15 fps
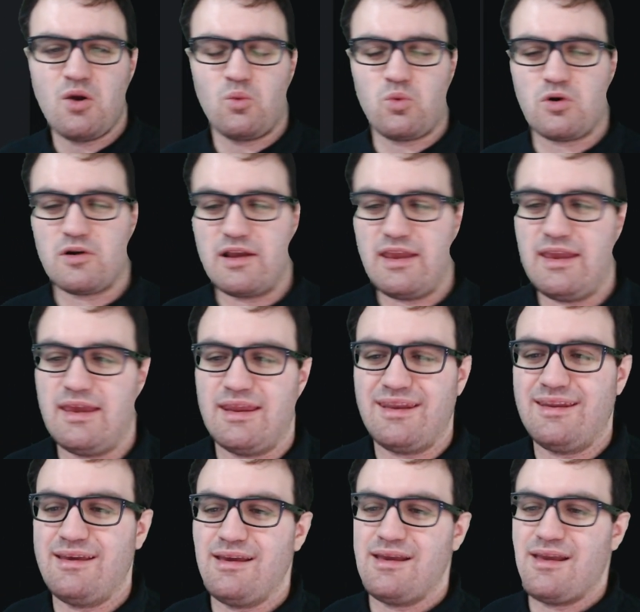were
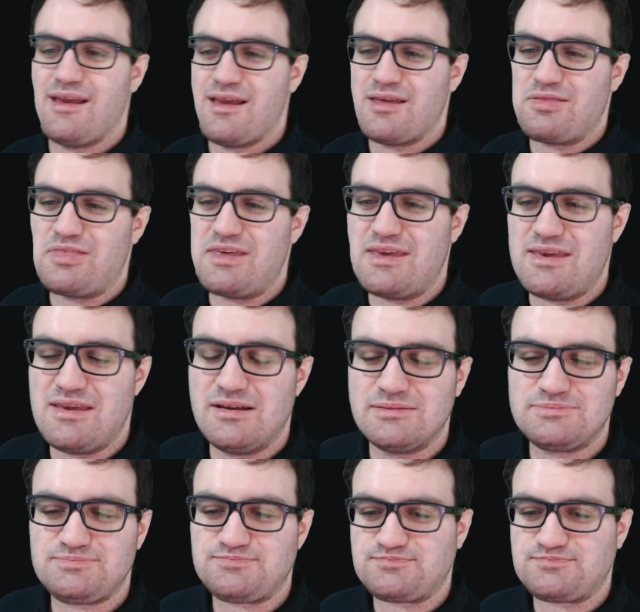in the